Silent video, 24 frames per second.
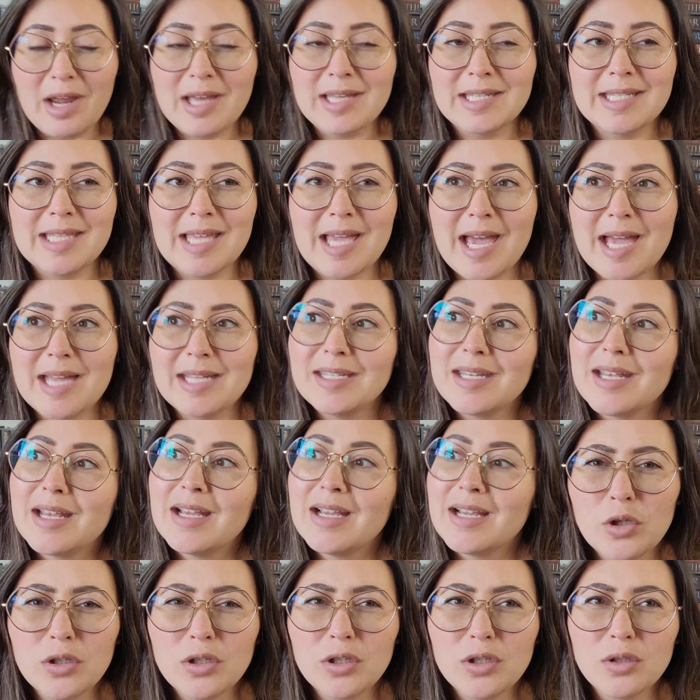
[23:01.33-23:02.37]
phrase that.
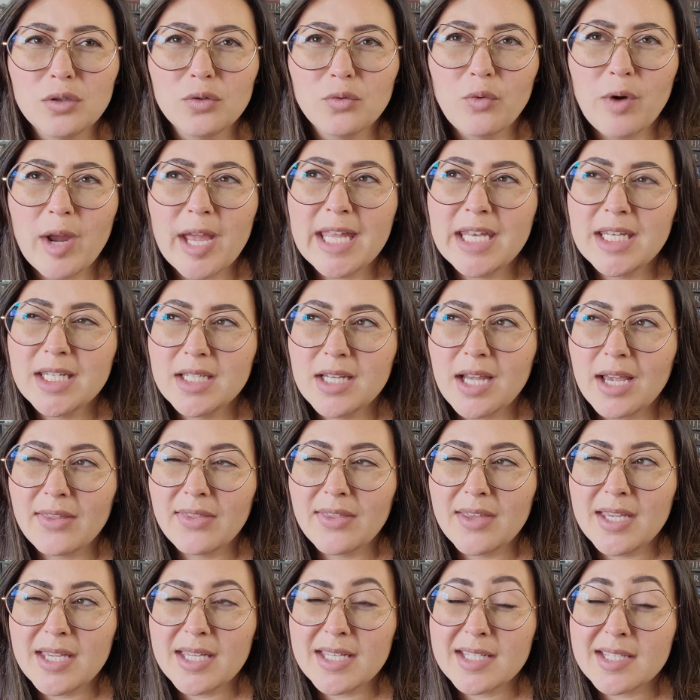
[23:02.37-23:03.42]
Fulren, I
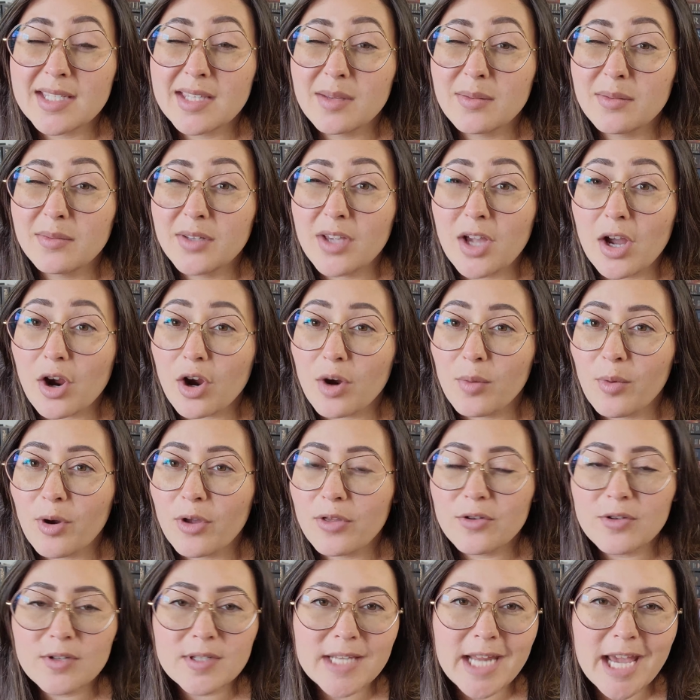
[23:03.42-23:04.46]
think is the younger
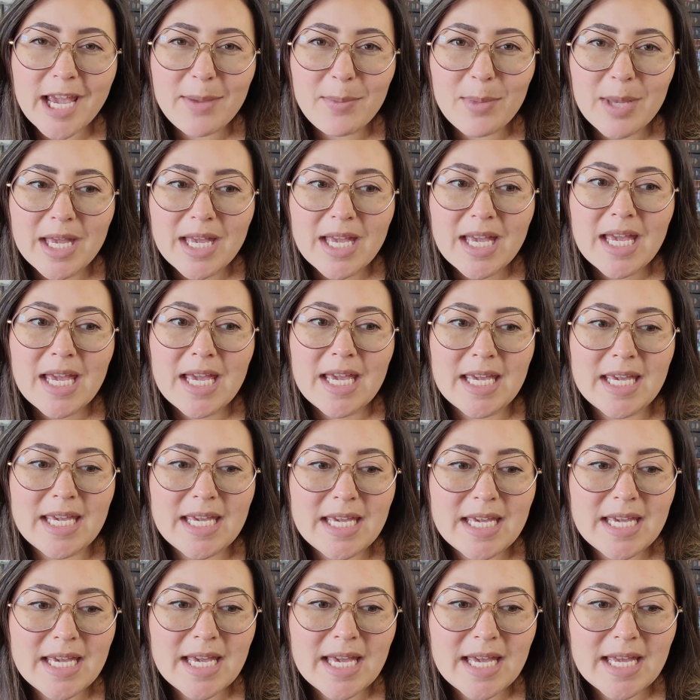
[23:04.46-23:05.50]
brother's name.
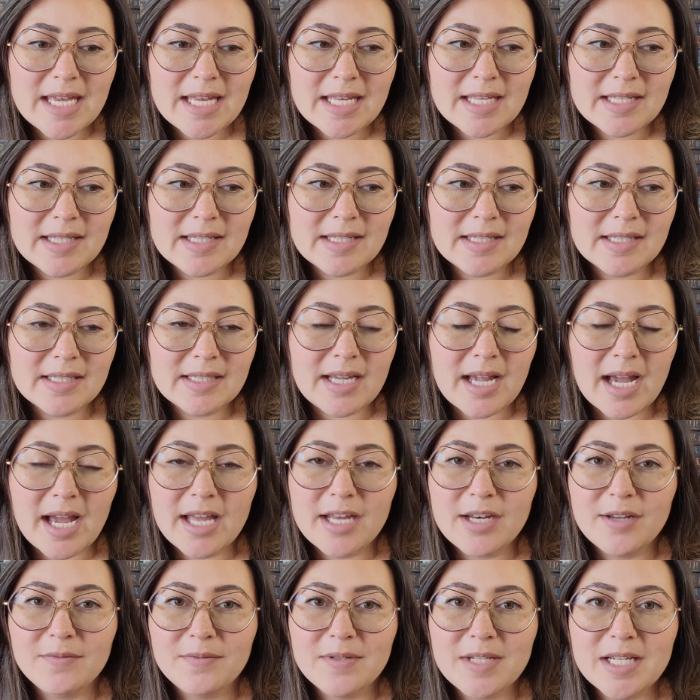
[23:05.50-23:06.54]
He is
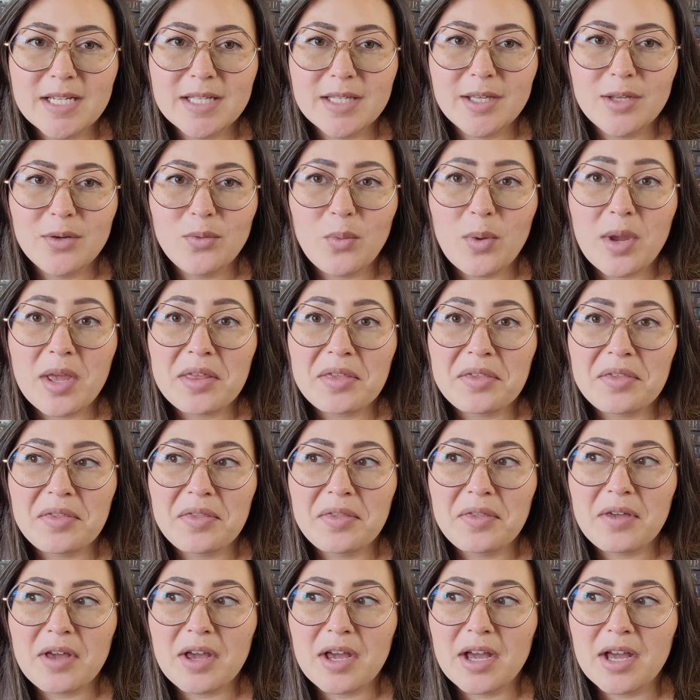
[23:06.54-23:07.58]
kind of dealing with
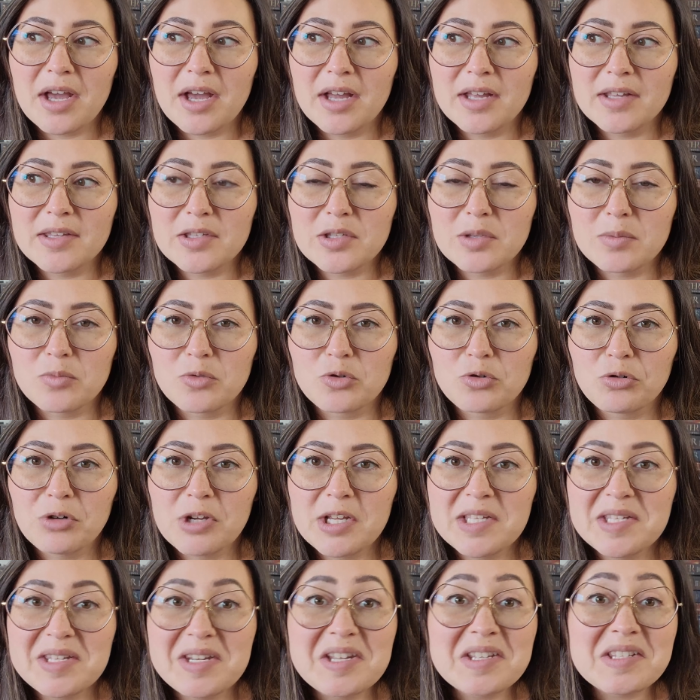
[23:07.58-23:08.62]
uh, some
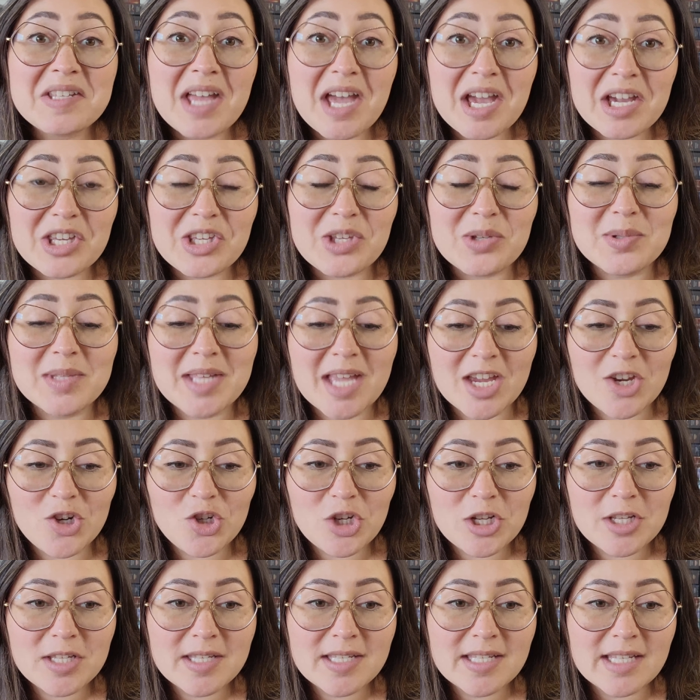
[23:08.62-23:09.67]
treasonous
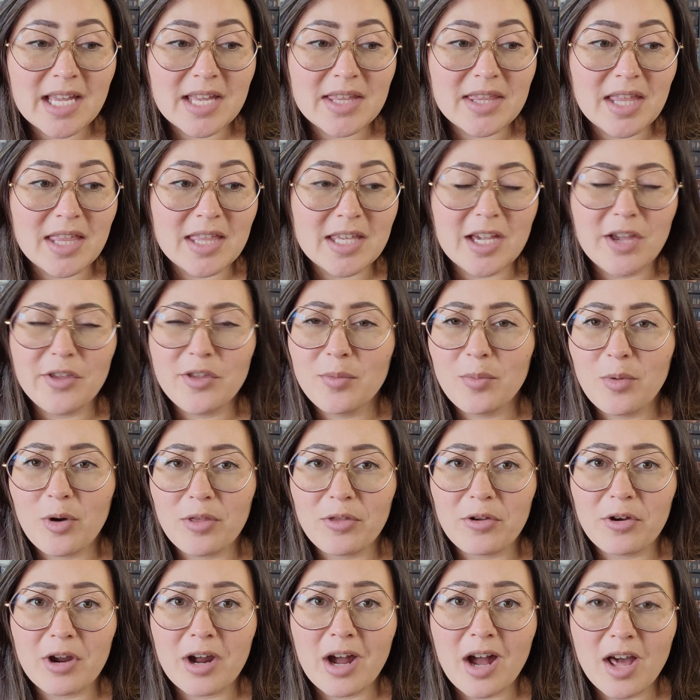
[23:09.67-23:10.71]
accusations, and then the other
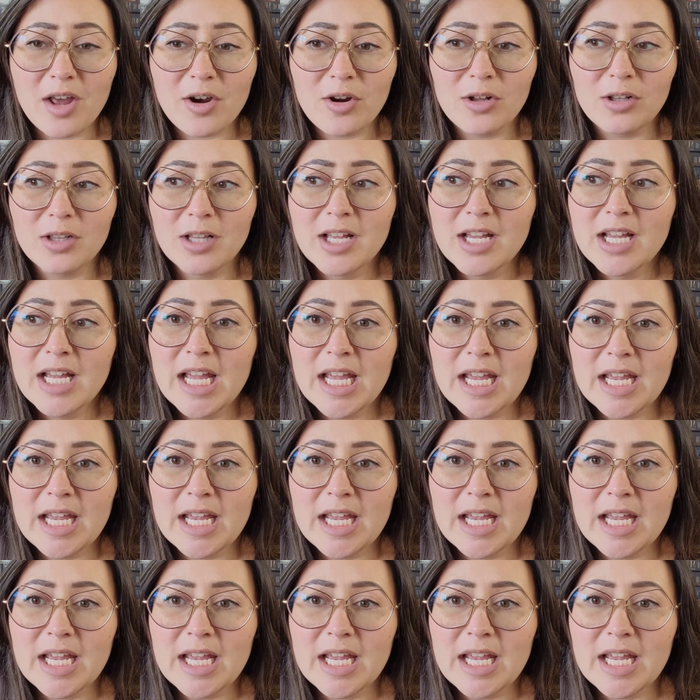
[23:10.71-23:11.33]
brother, Conall,